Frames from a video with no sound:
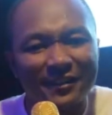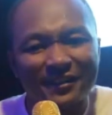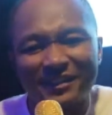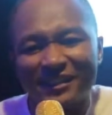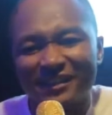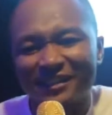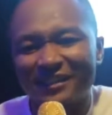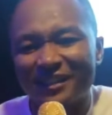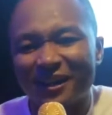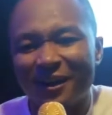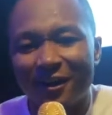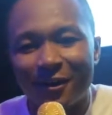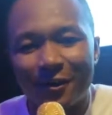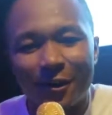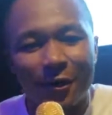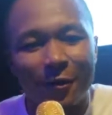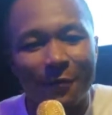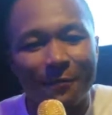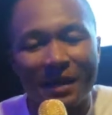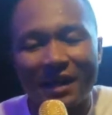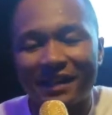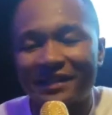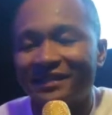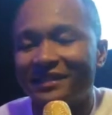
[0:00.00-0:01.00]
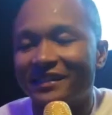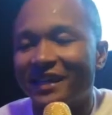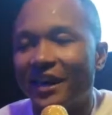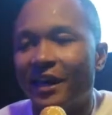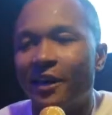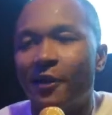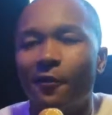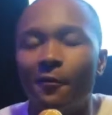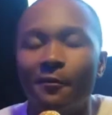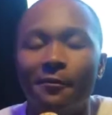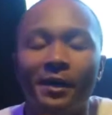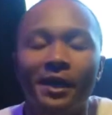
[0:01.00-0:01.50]
or just all my
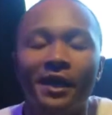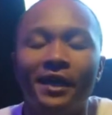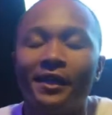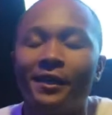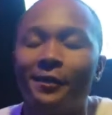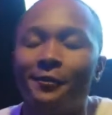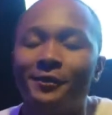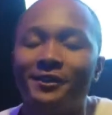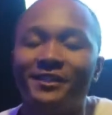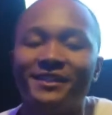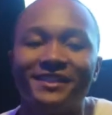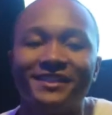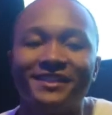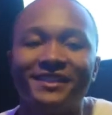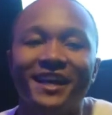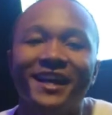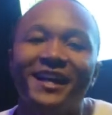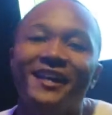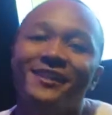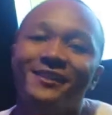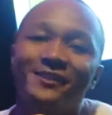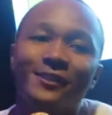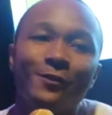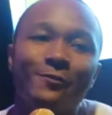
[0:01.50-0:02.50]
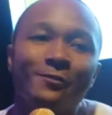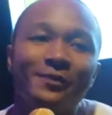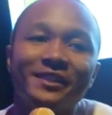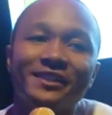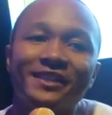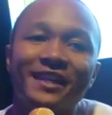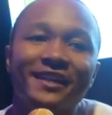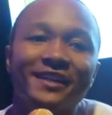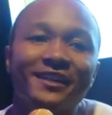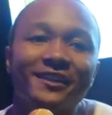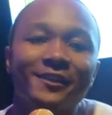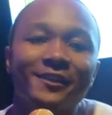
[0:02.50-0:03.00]
sound, man. It was just so much I